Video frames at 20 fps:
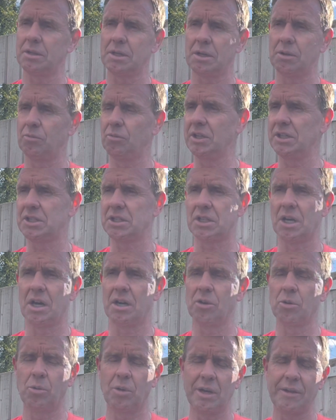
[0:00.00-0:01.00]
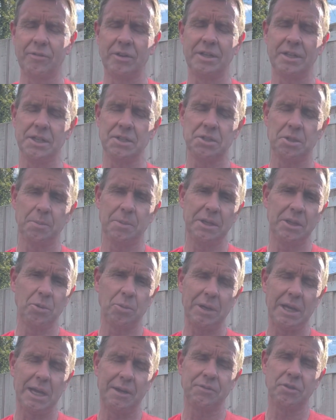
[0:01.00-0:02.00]
a restart or whatever it needs to be,
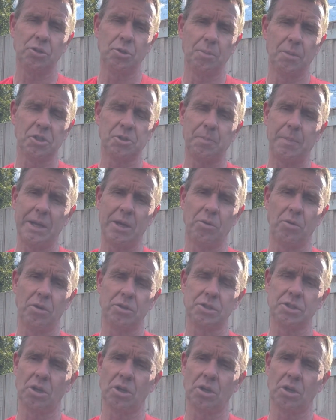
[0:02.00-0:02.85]
that we have to do much better on.